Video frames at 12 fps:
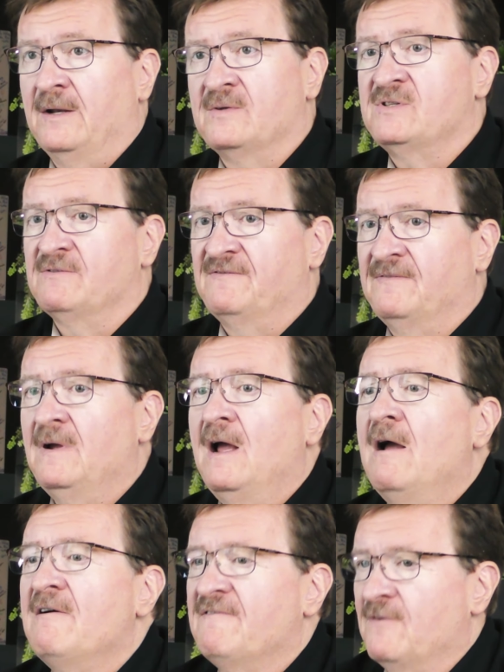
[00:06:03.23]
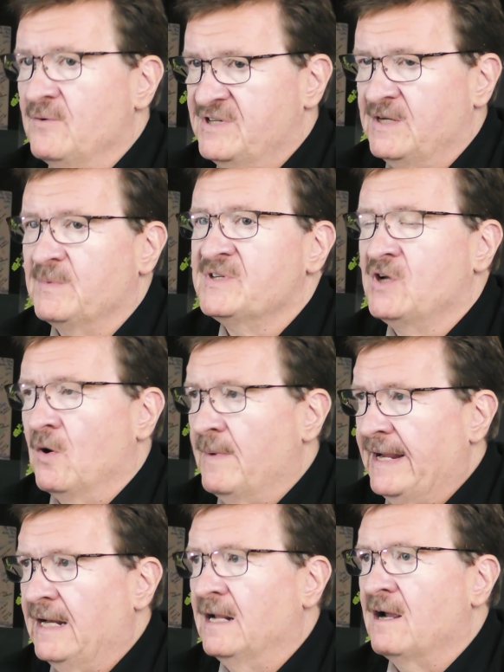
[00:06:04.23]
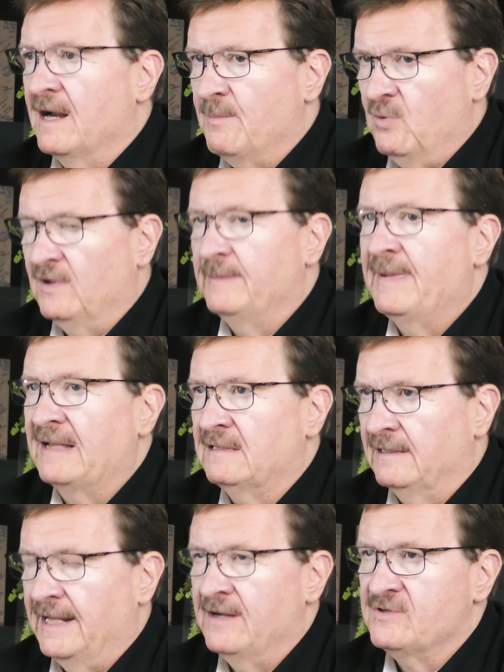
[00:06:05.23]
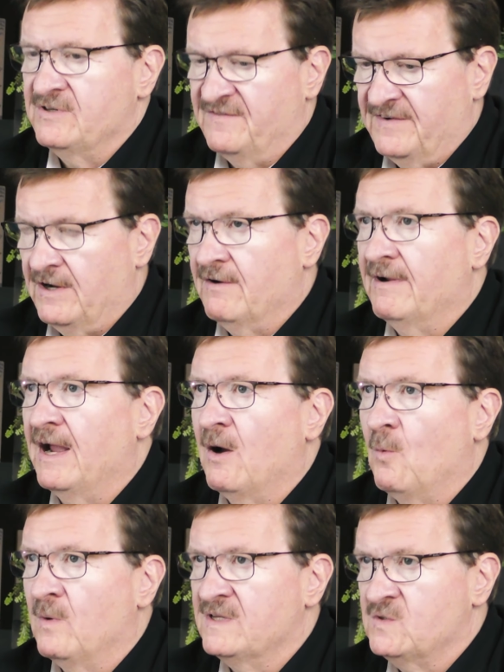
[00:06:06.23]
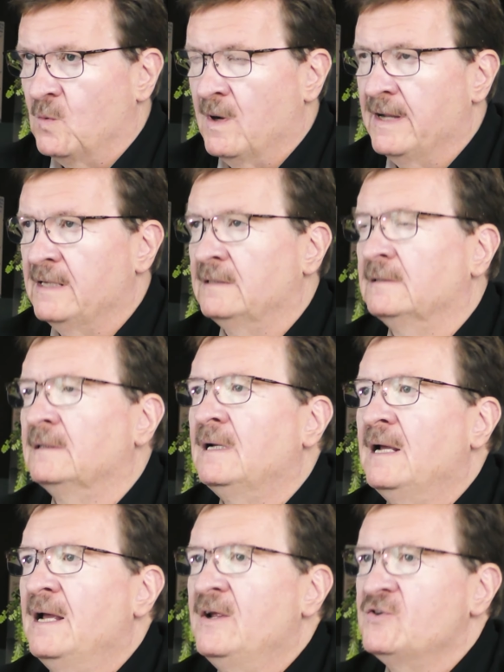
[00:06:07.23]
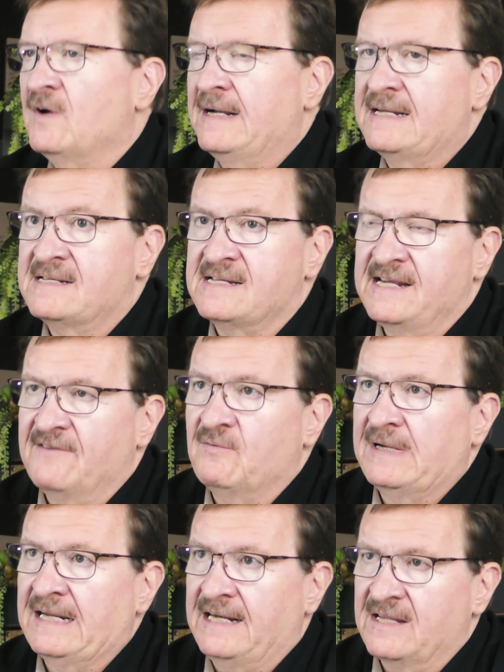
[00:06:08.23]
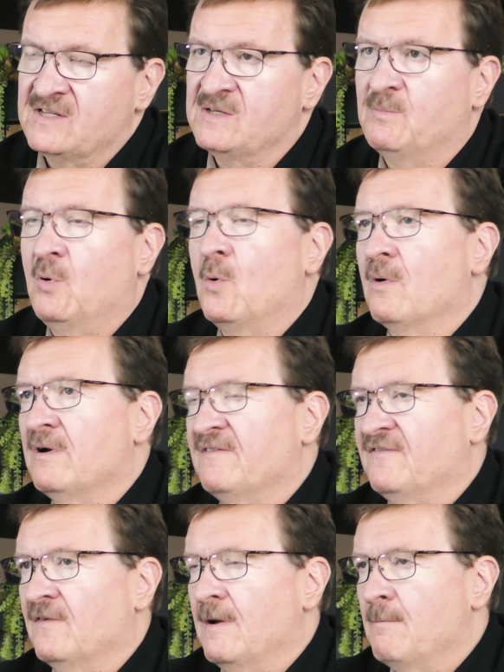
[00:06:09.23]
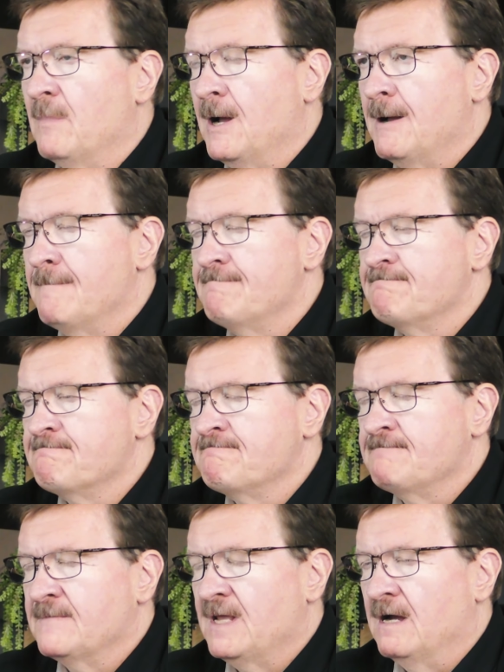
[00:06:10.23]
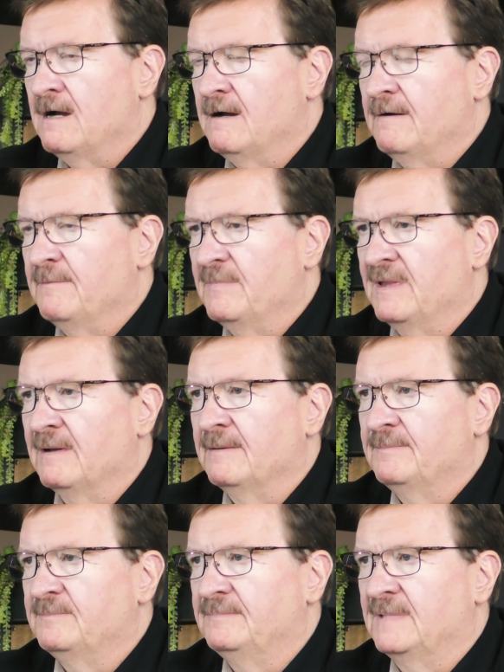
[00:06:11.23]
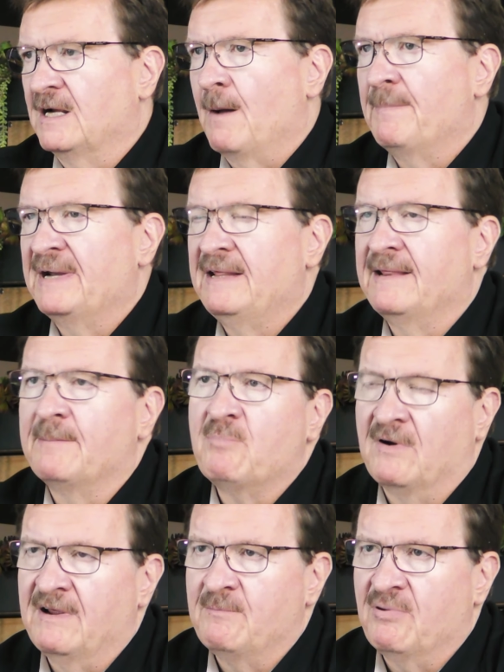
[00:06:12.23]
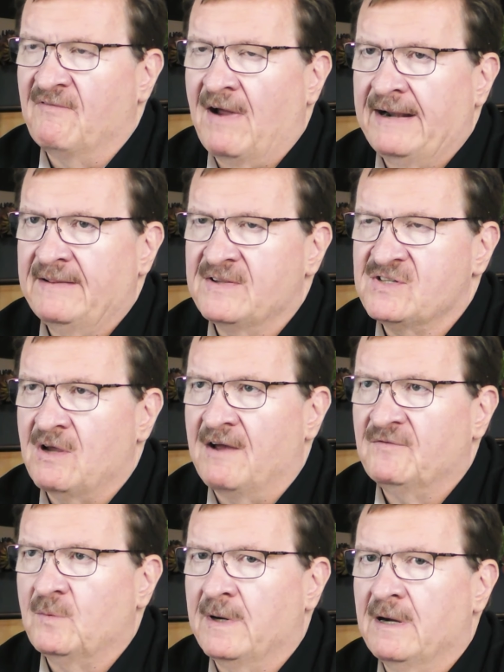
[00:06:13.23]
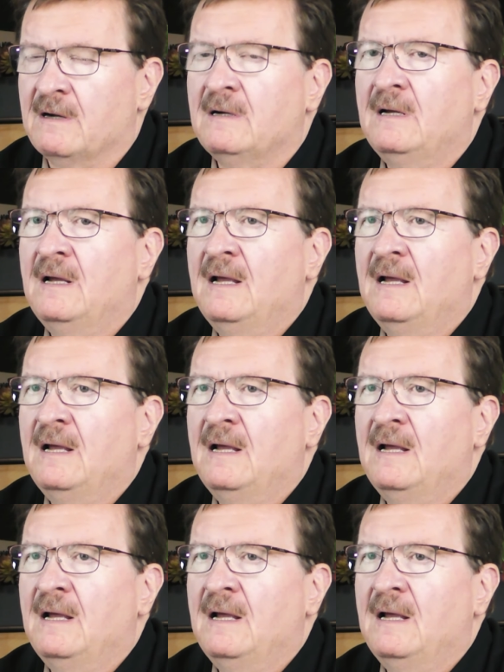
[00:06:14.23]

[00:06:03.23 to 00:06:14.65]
So first it was going in and kind of pulling back the layers and figuring out what's what and trying to see if we could get support from the company that had provided the software.